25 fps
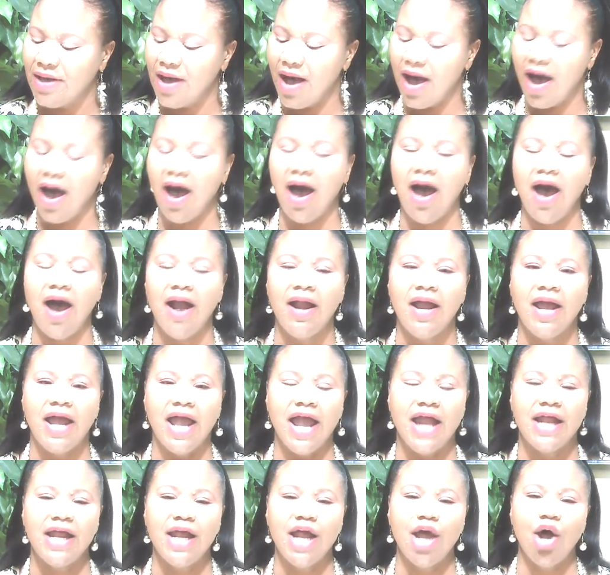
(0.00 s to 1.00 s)
Huh?
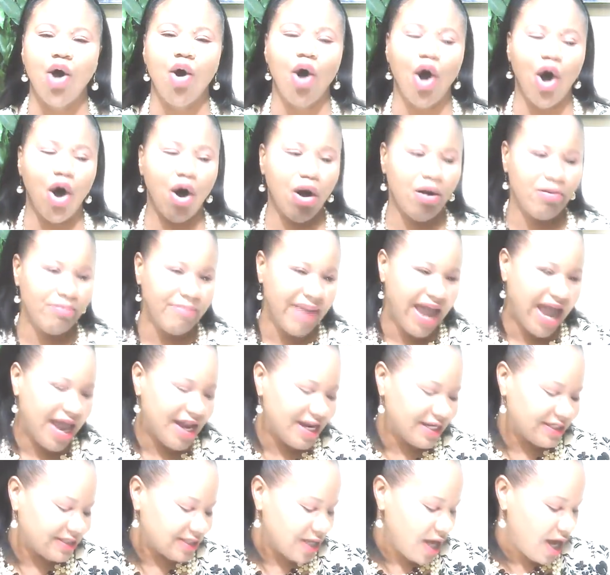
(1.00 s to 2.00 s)
And heal all
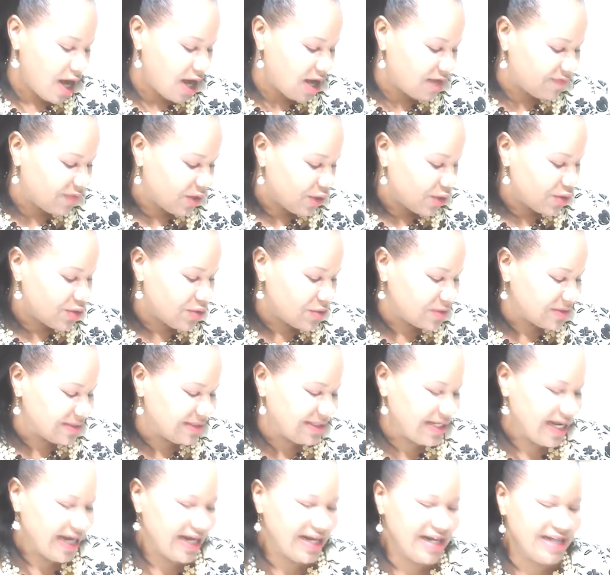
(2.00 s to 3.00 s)
manners of your
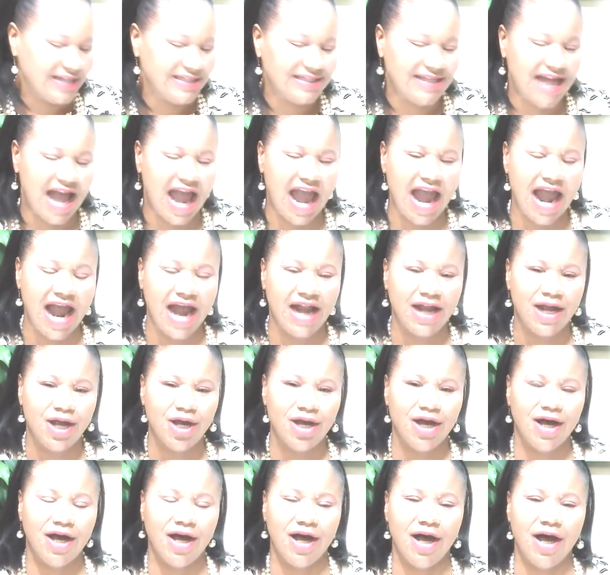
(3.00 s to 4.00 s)
sickness
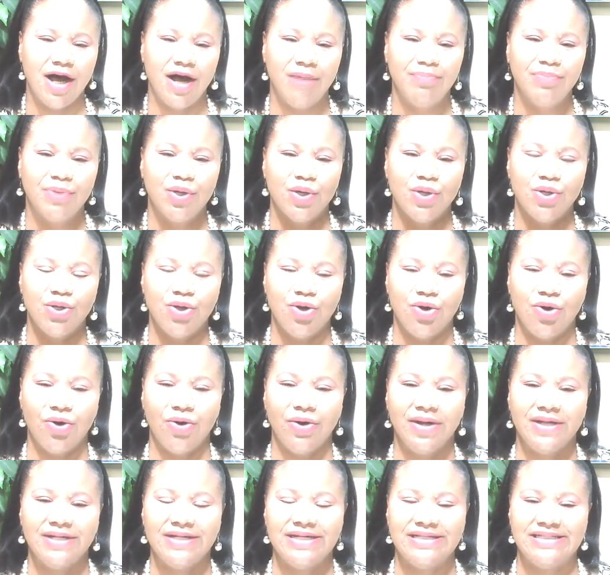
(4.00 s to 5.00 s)
and um,
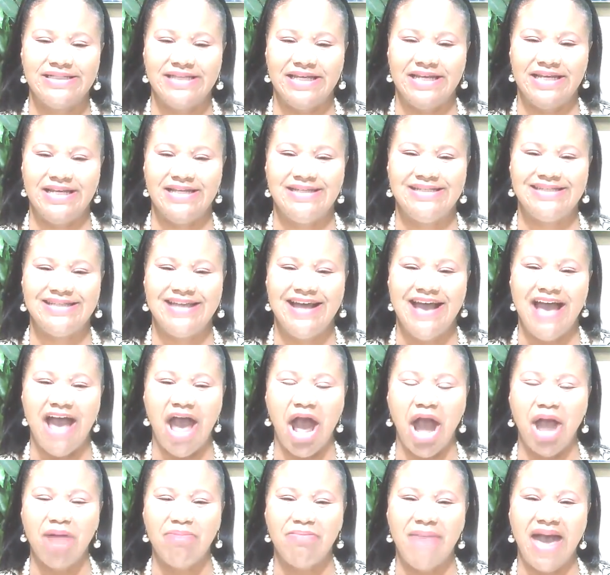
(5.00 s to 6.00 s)
your disease.
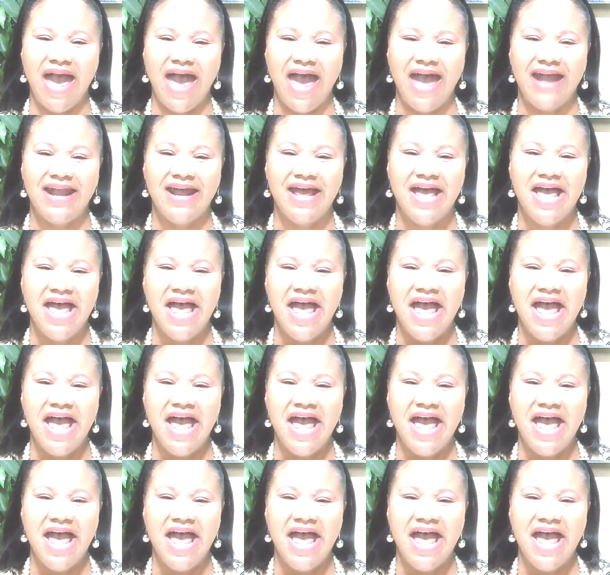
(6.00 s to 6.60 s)
Amen.